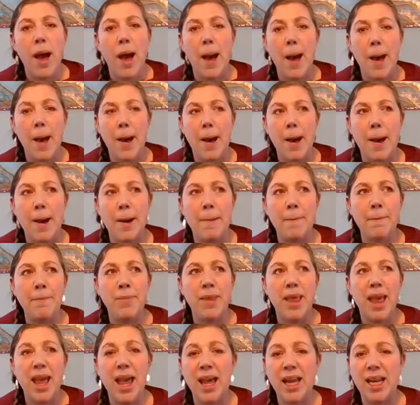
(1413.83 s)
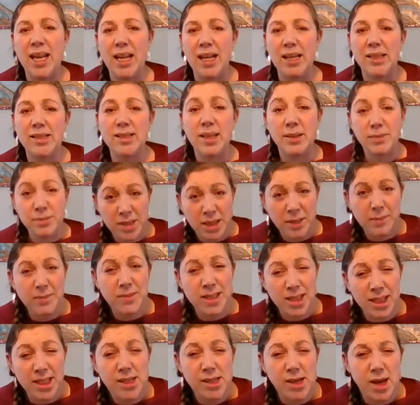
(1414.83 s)
And
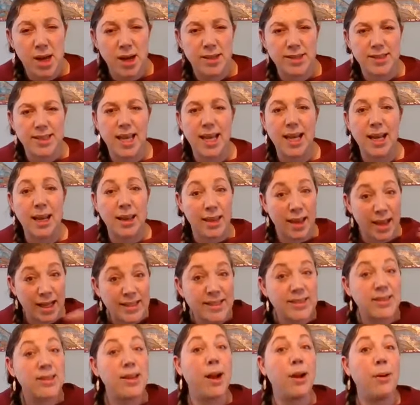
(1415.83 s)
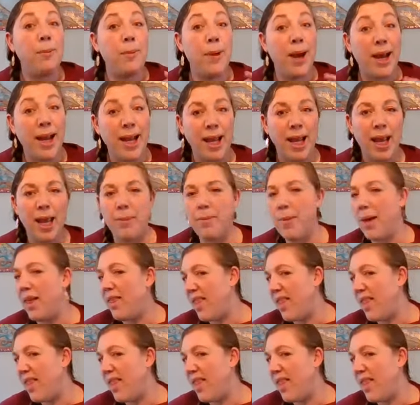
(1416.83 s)
sometimes he does, and then I start petting him,